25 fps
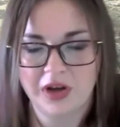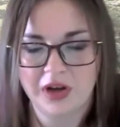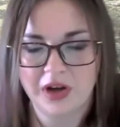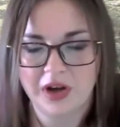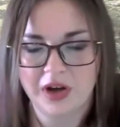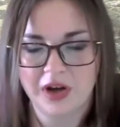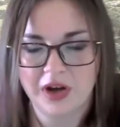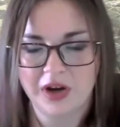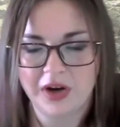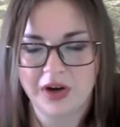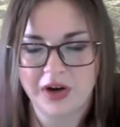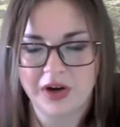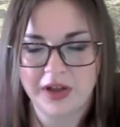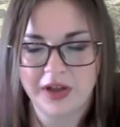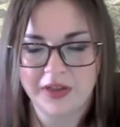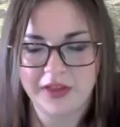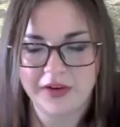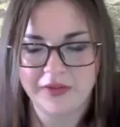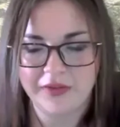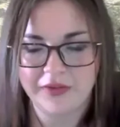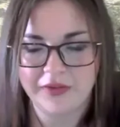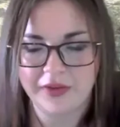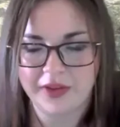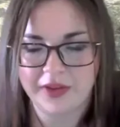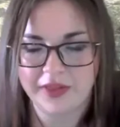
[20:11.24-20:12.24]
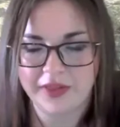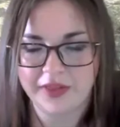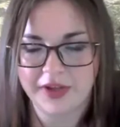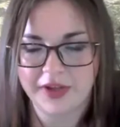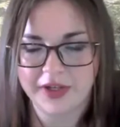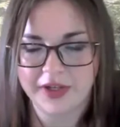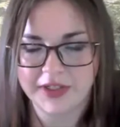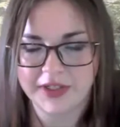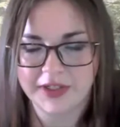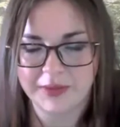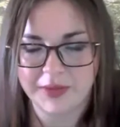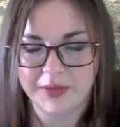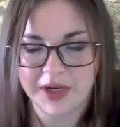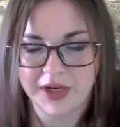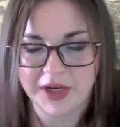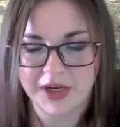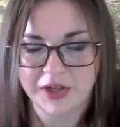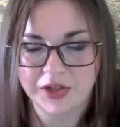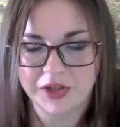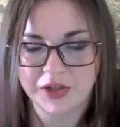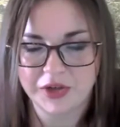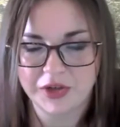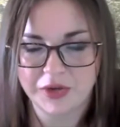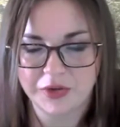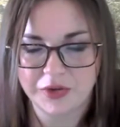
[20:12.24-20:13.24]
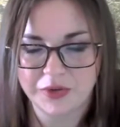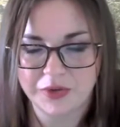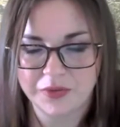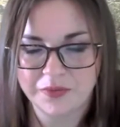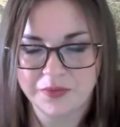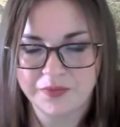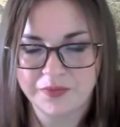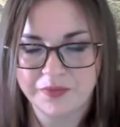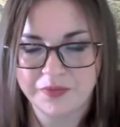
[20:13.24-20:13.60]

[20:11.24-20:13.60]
Another fun thing to make too.